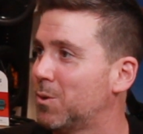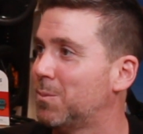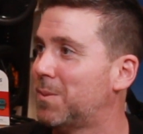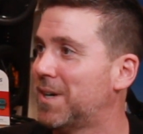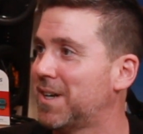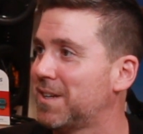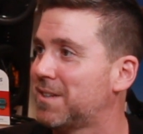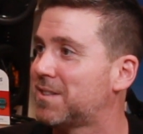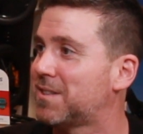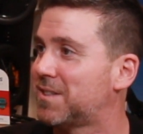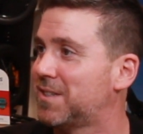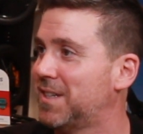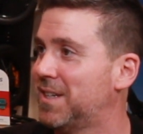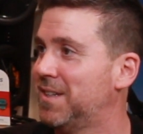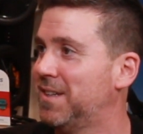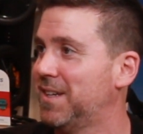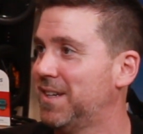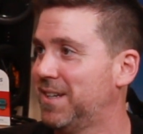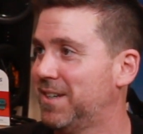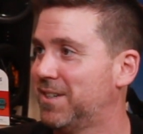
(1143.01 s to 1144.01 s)
bikes in
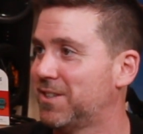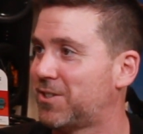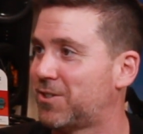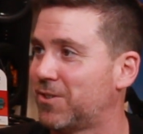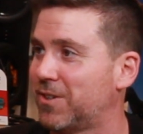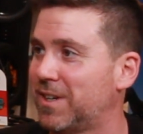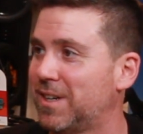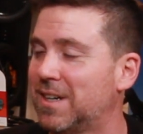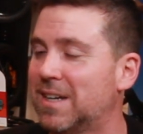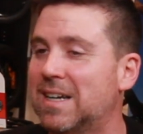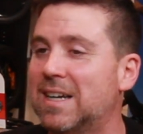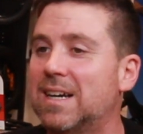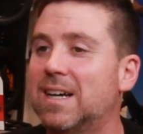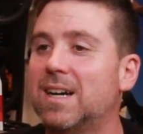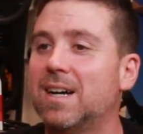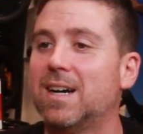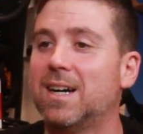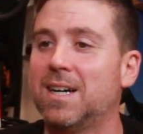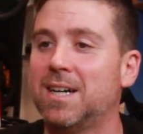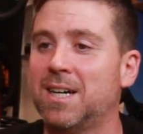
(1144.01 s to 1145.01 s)
the industry.
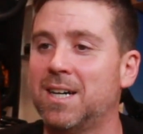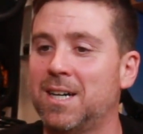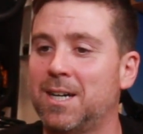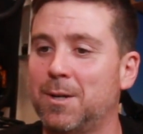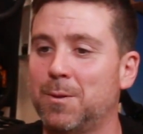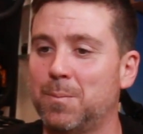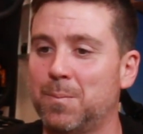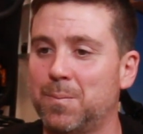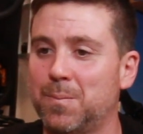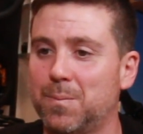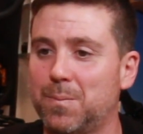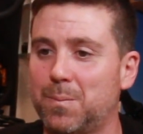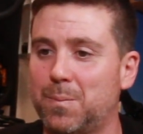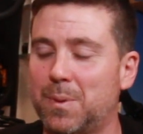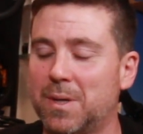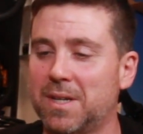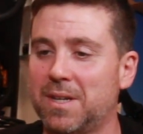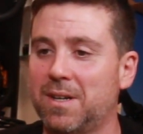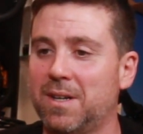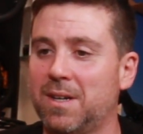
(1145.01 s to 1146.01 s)

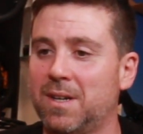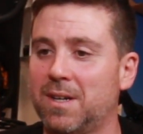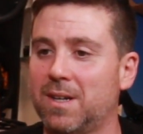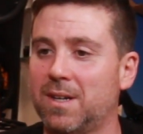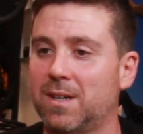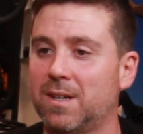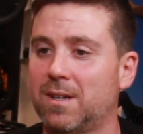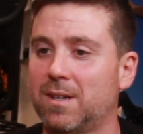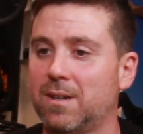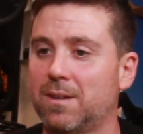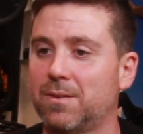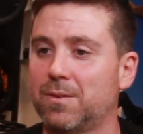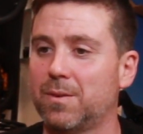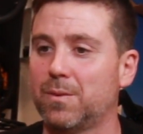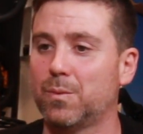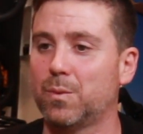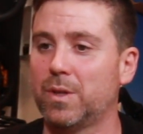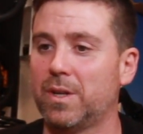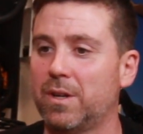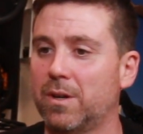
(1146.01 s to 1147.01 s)
But
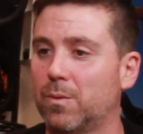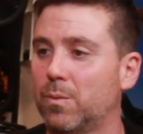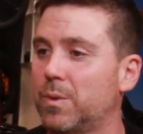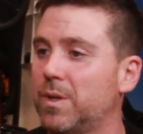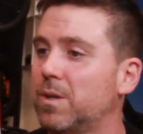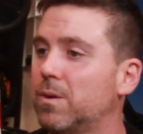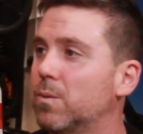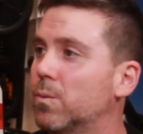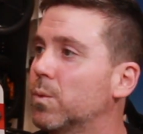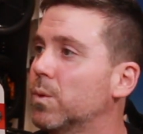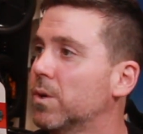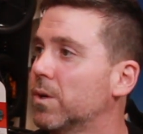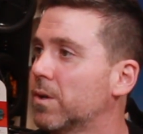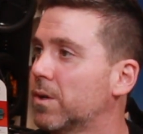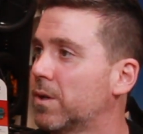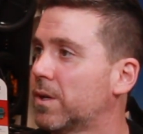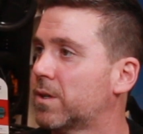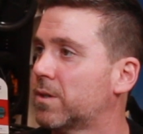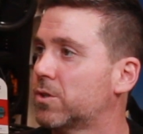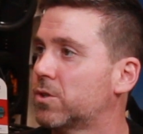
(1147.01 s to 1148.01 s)
we're
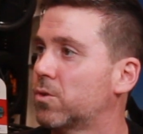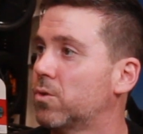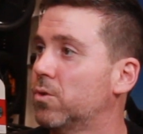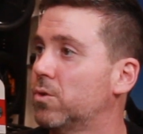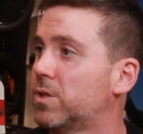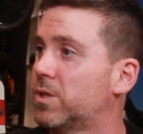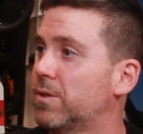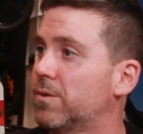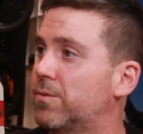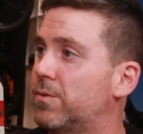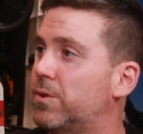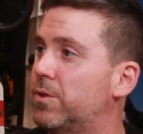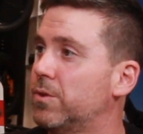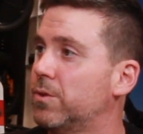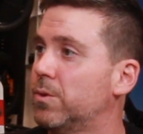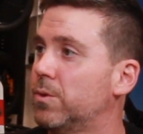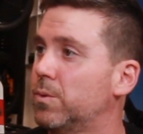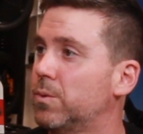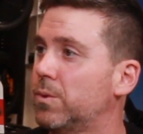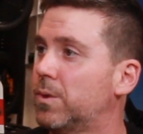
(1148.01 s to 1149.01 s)
exclusive
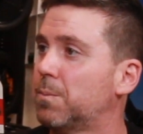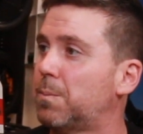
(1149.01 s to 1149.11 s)
to the